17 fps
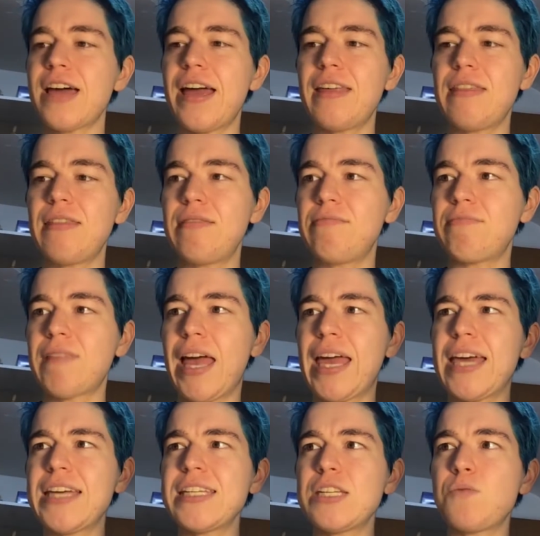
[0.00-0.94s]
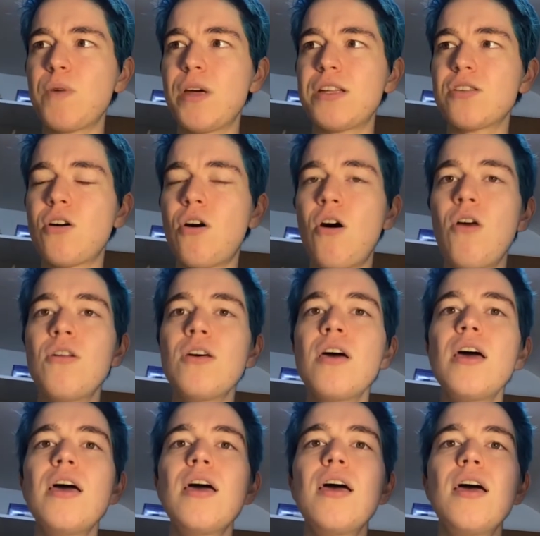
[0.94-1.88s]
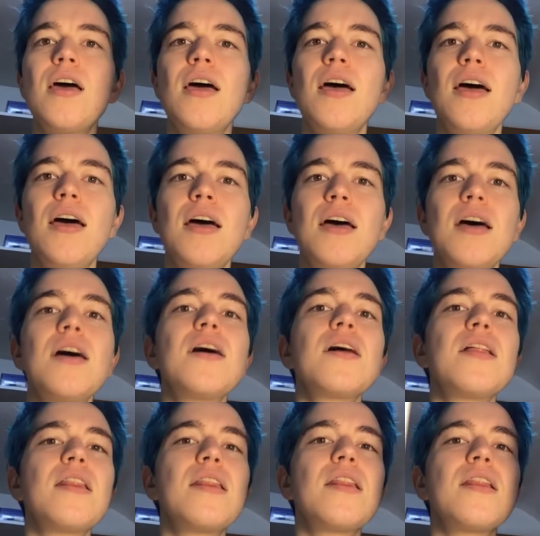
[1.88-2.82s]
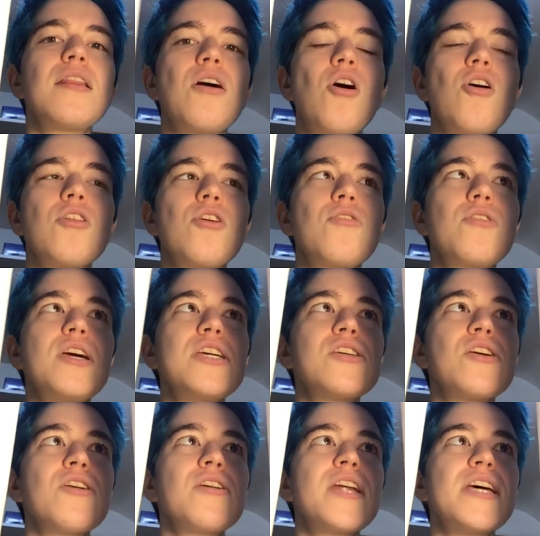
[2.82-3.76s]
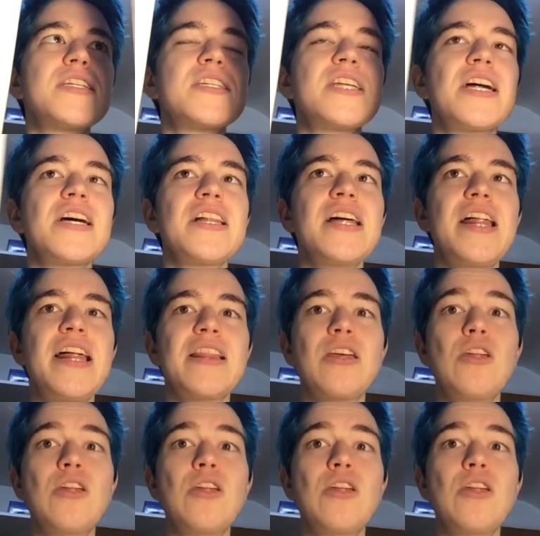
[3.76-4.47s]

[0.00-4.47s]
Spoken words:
I guess that's what it's called. Although these aren't necessarily like